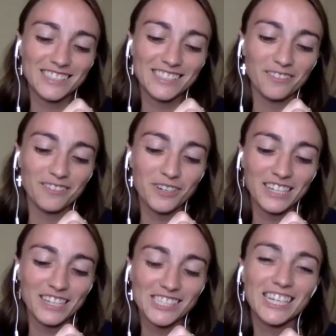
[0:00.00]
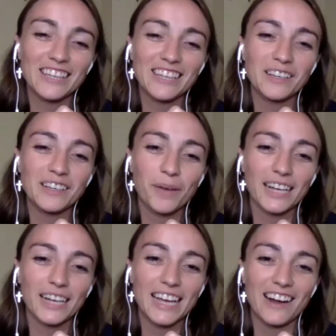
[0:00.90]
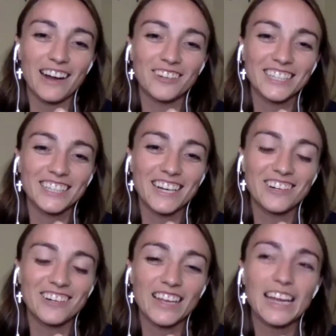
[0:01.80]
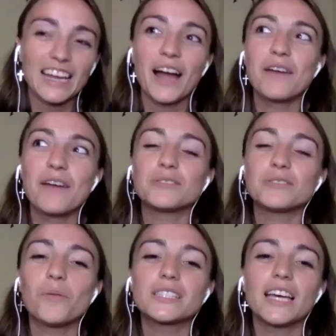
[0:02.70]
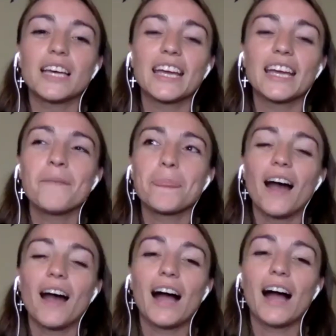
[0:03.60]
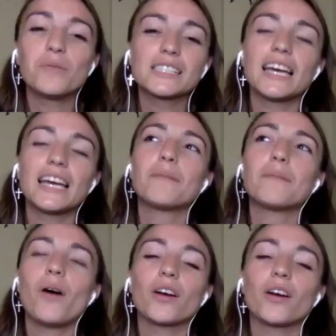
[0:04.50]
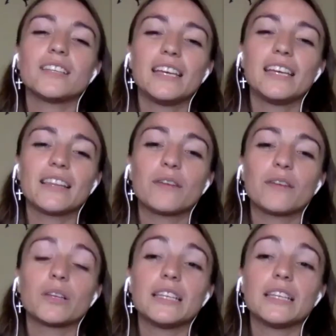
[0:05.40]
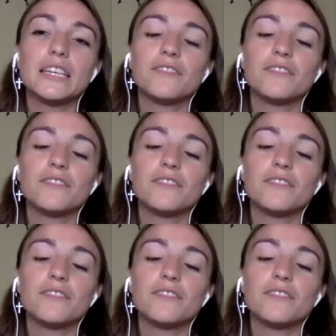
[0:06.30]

the funniest shit looking back now you know yeah. like I, it was almost yeah. like i was like partly like relieved